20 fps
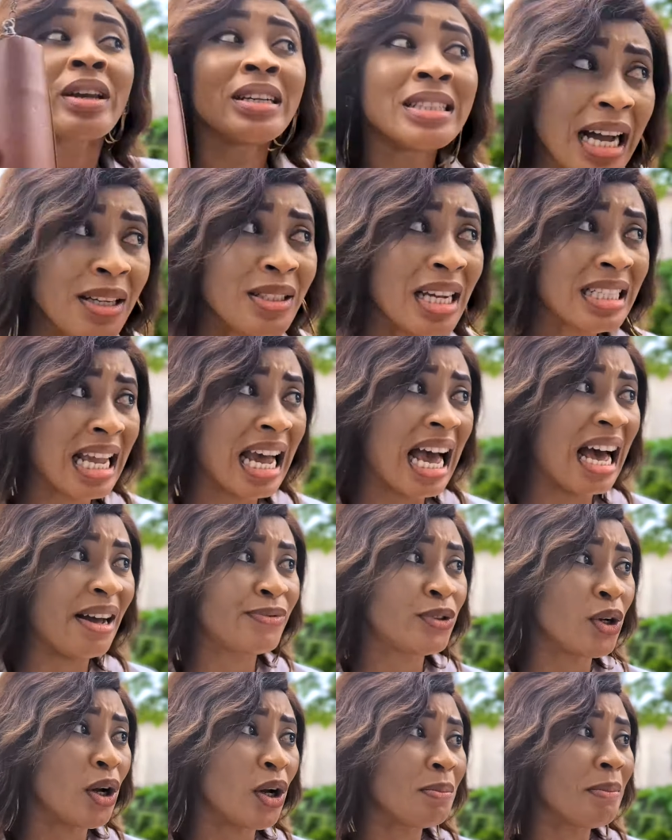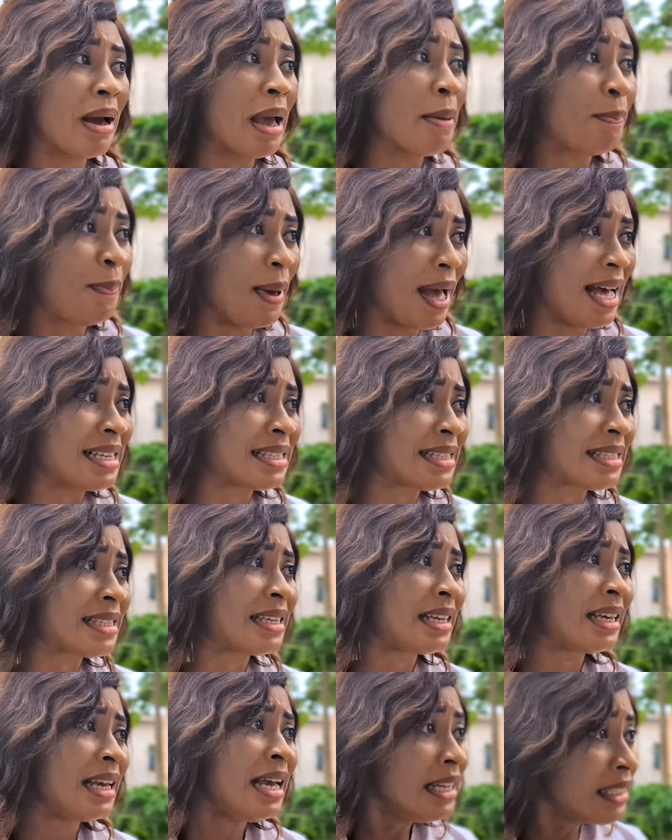Now that I have done my best,
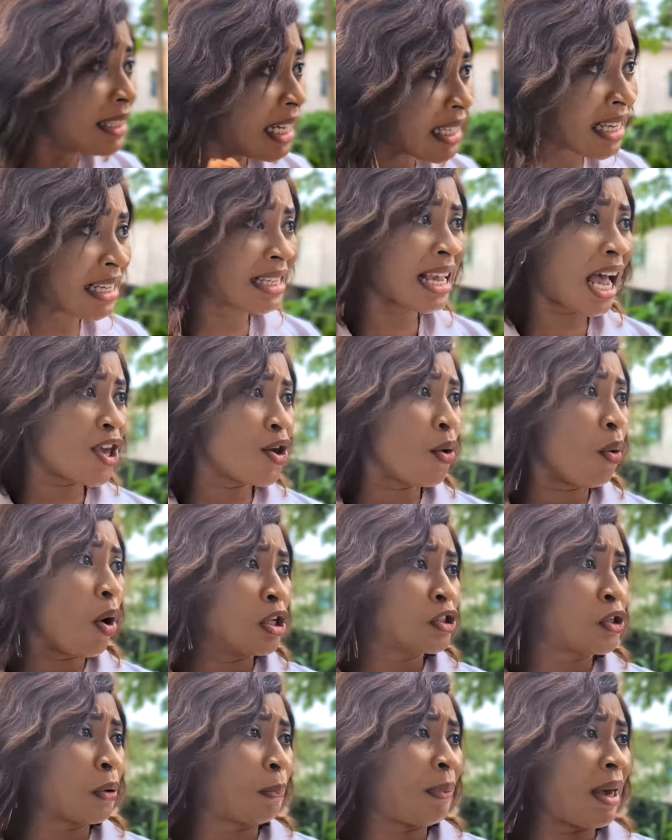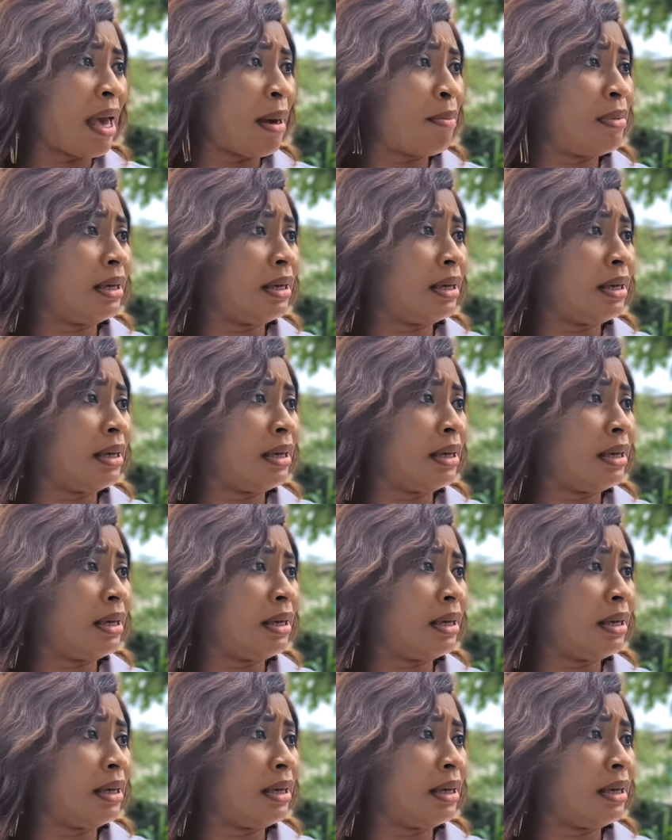this is how you want to pay